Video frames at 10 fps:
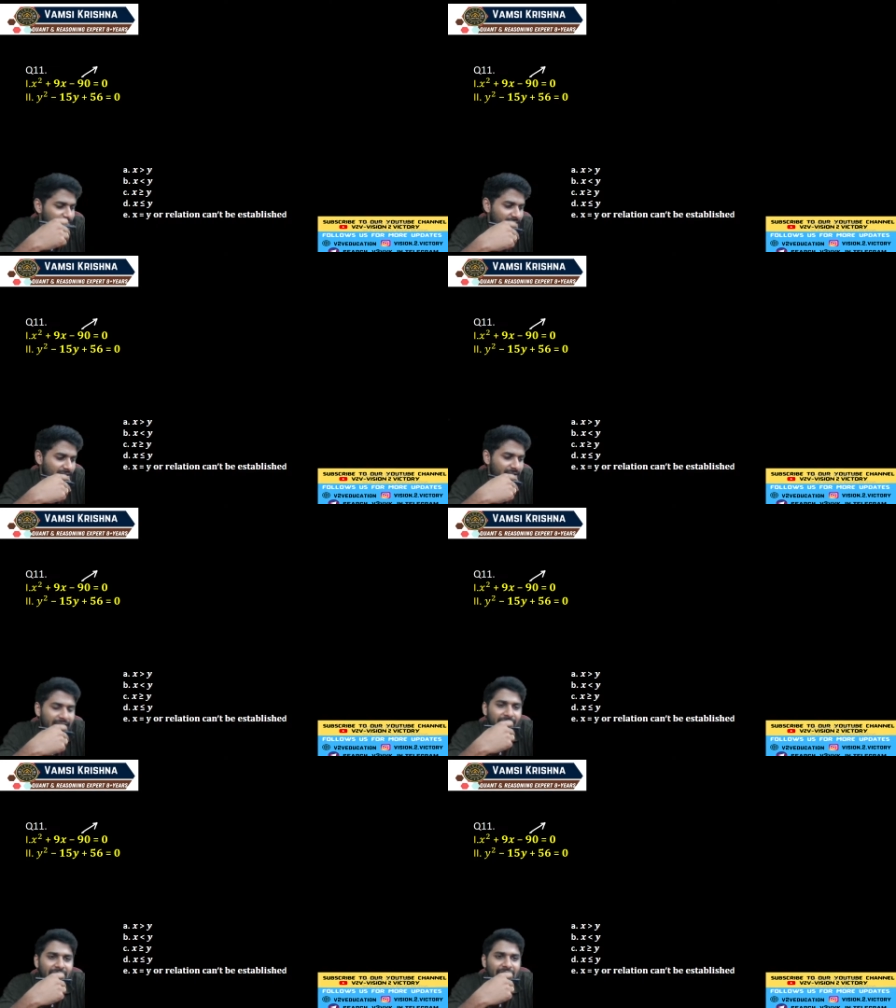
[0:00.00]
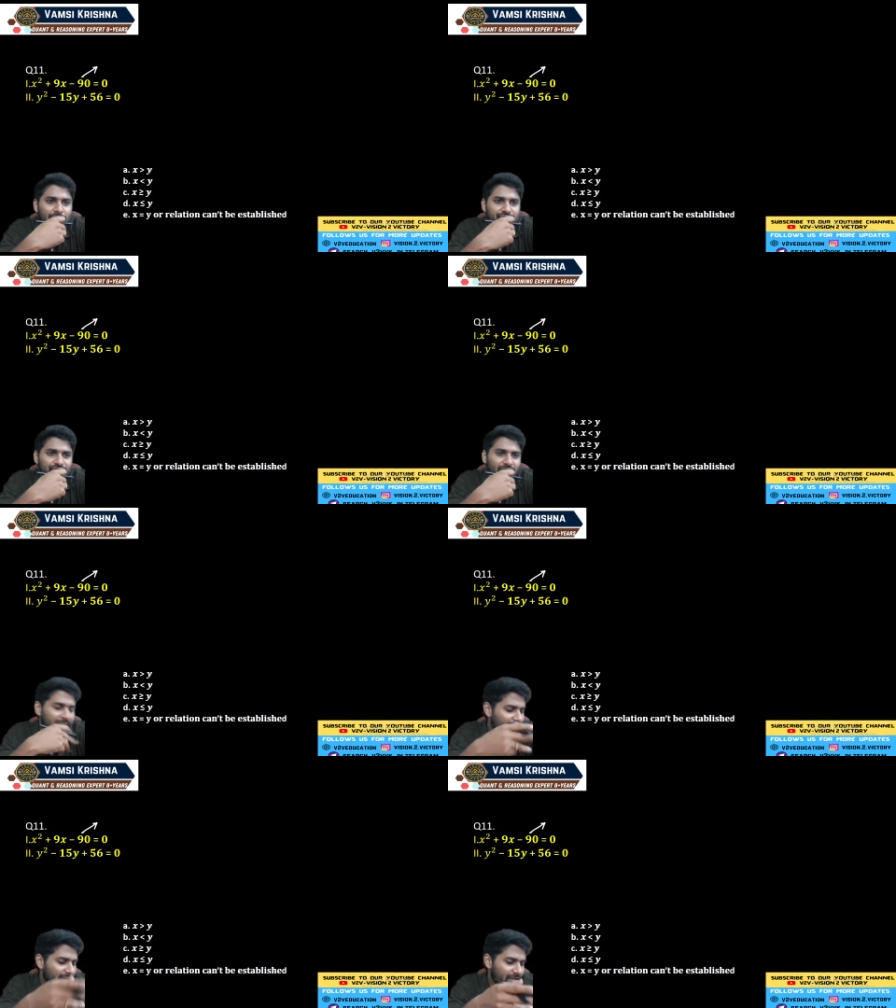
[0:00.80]
Here a value is 1
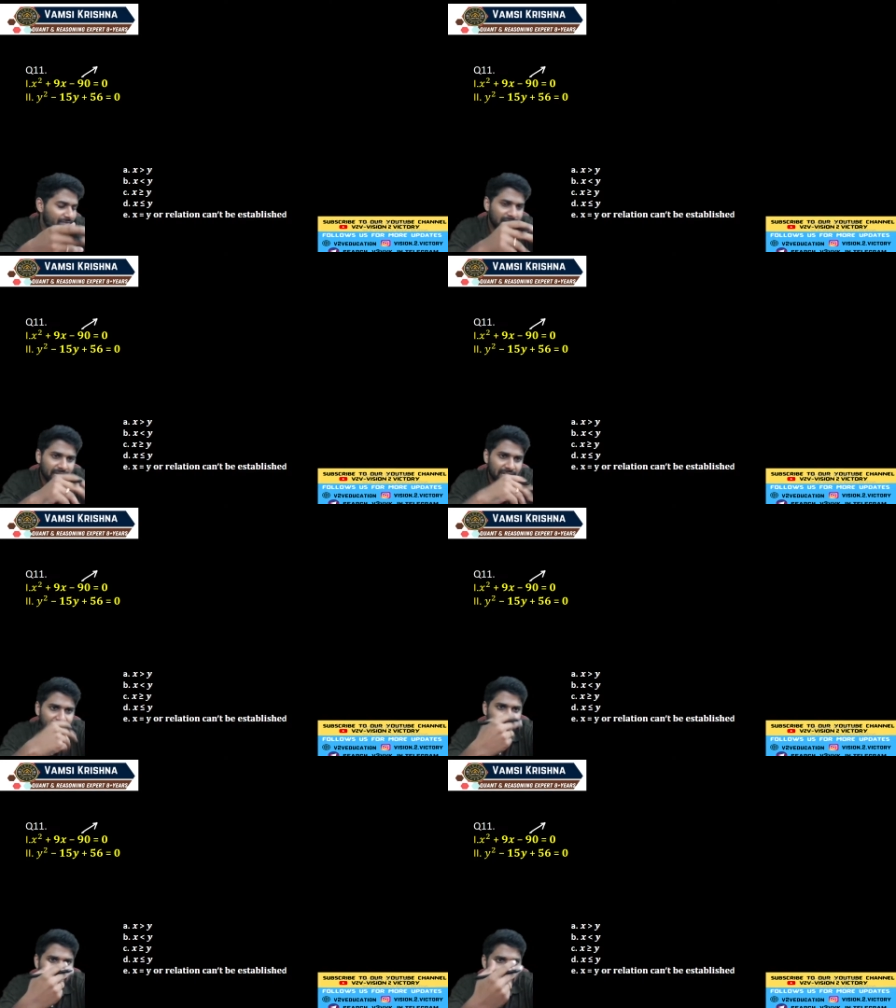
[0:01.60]
and y in